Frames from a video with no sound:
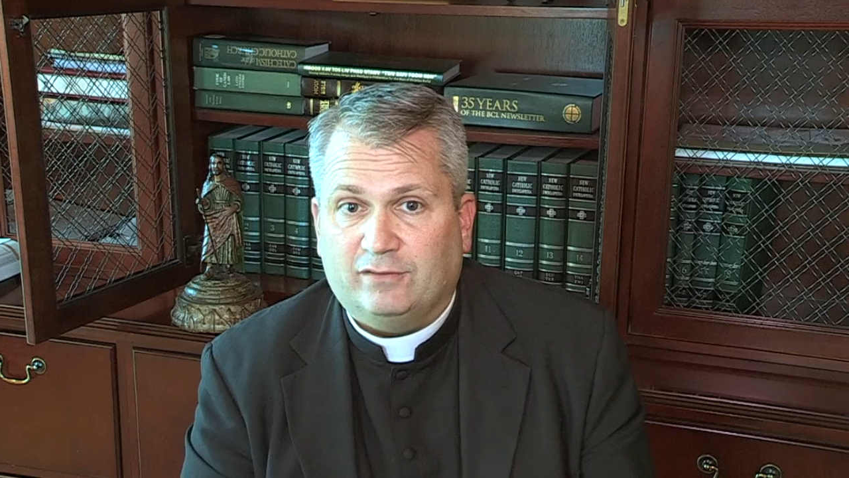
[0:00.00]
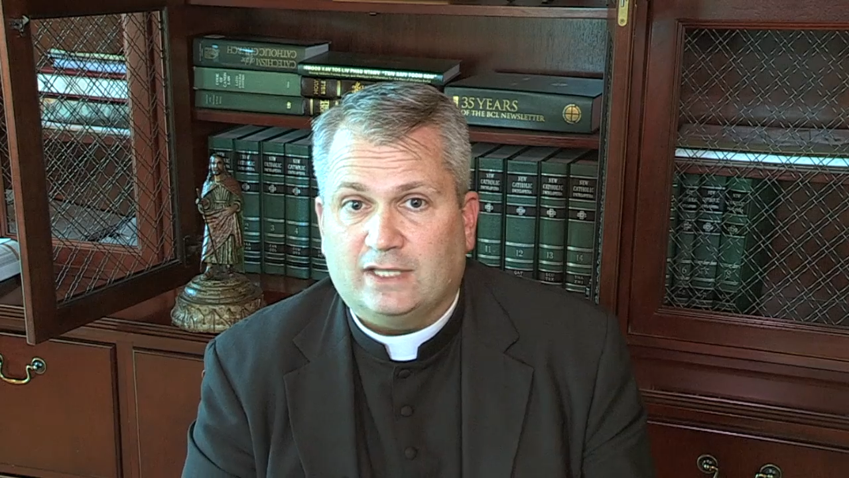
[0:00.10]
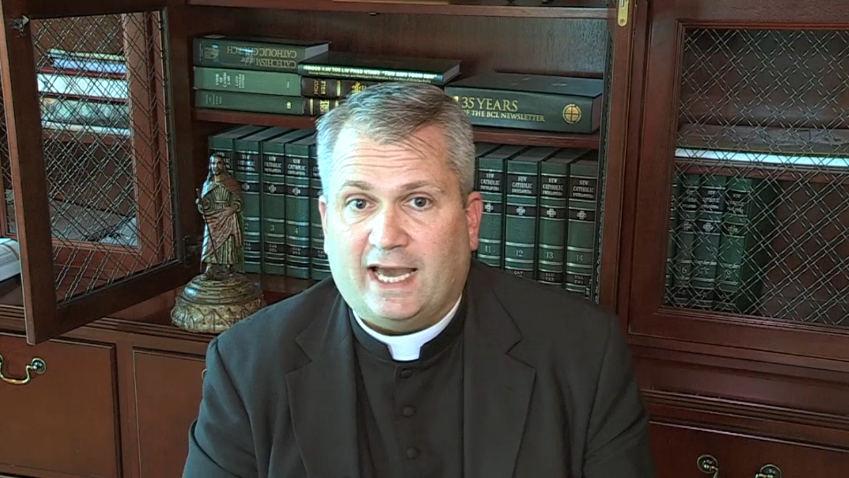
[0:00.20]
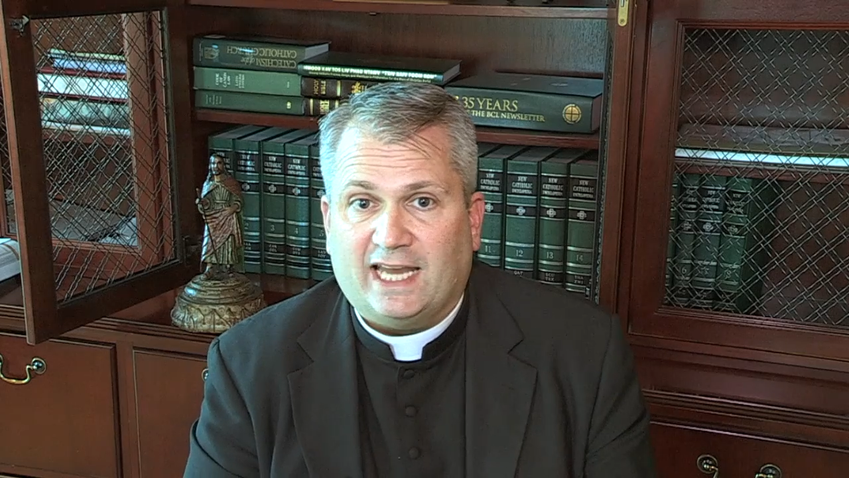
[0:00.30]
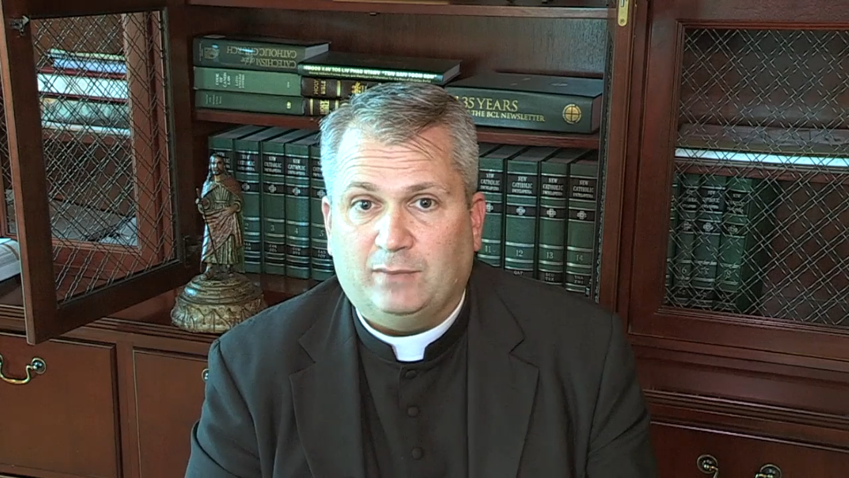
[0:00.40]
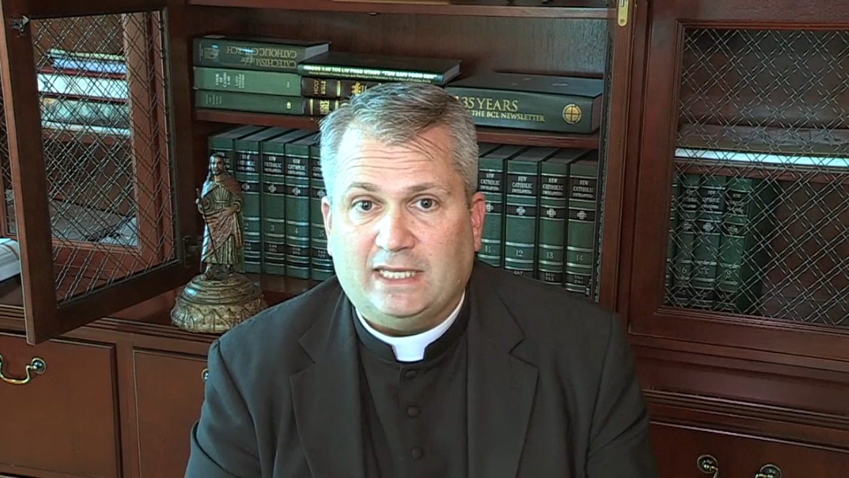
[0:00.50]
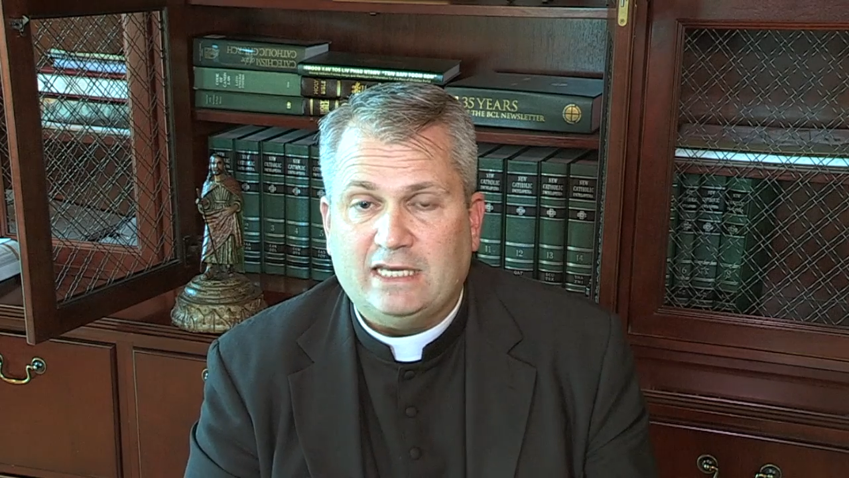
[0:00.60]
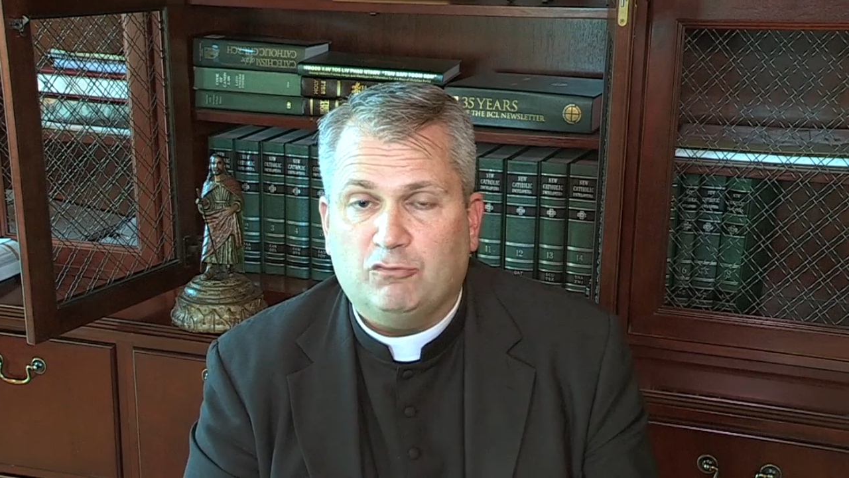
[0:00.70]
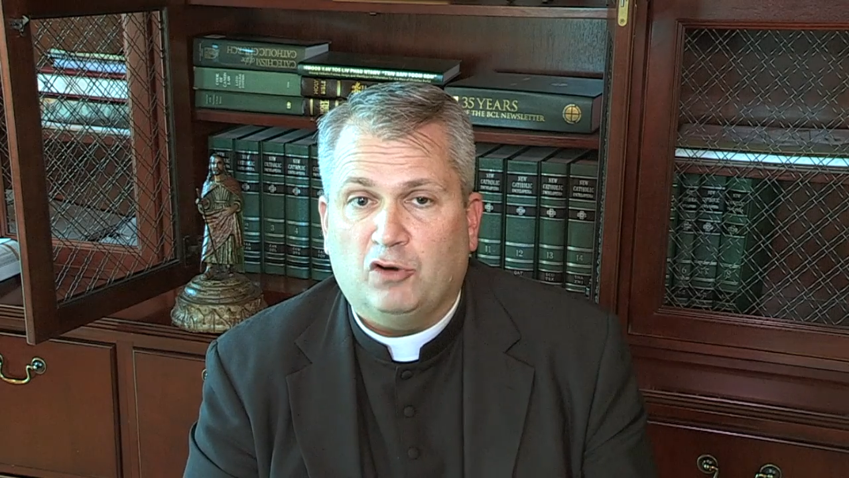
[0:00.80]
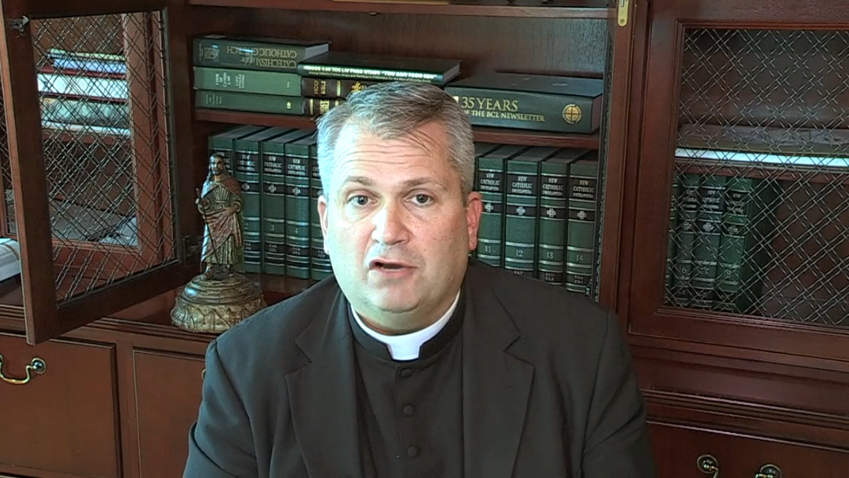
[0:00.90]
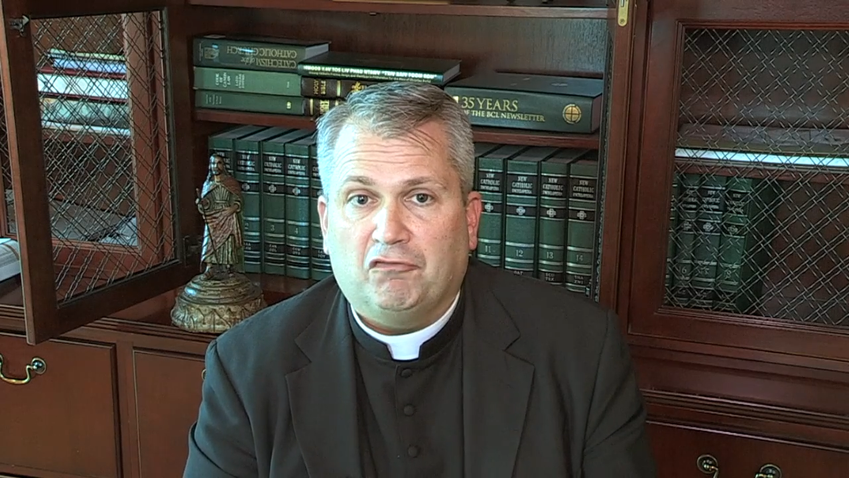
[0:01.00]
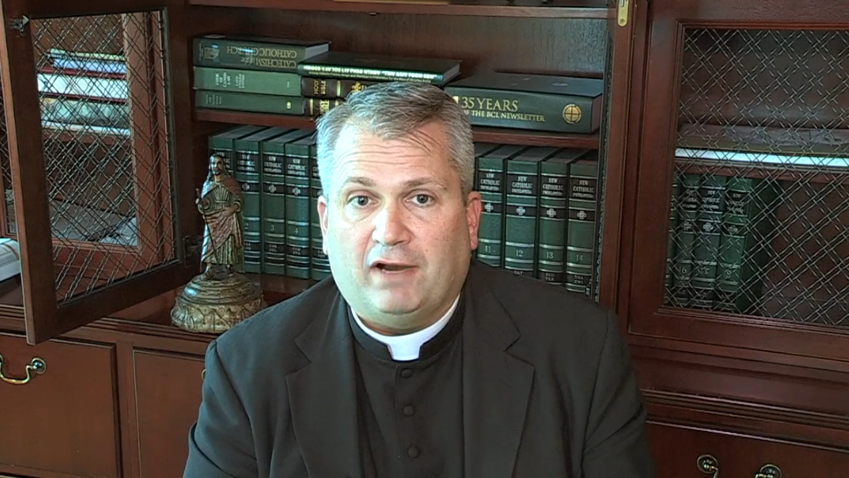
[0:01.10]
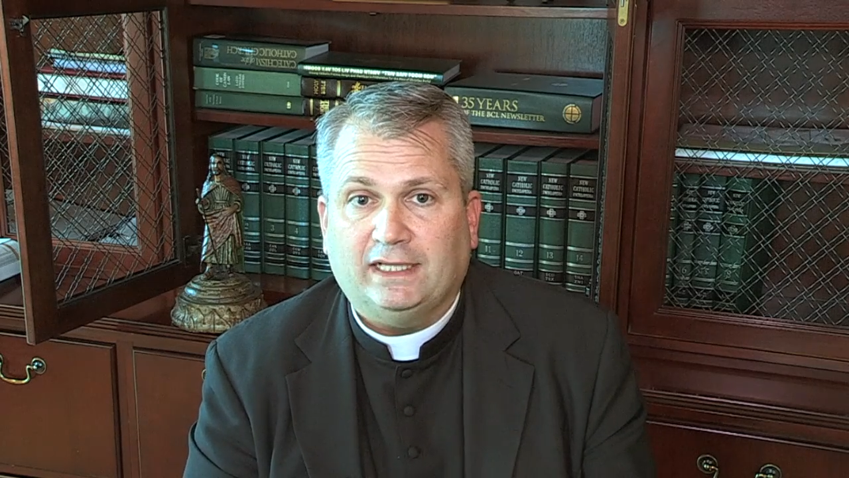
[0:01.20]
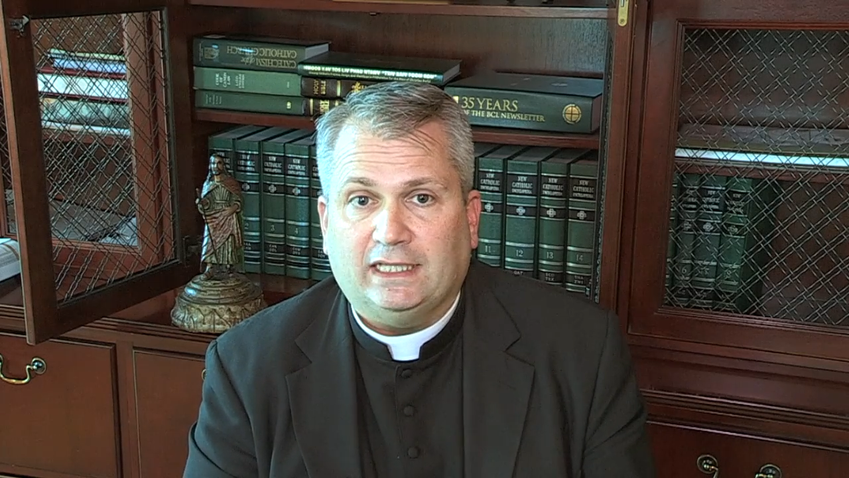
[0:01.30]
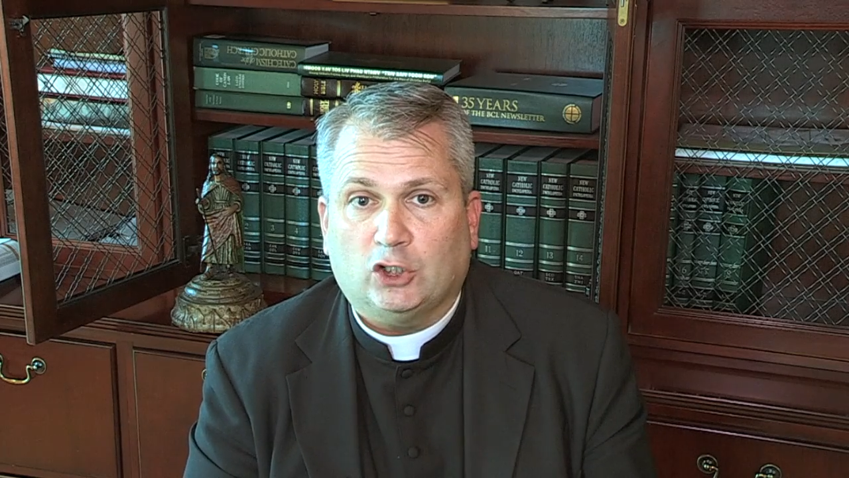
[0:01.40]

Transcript: is Adam and Eve finding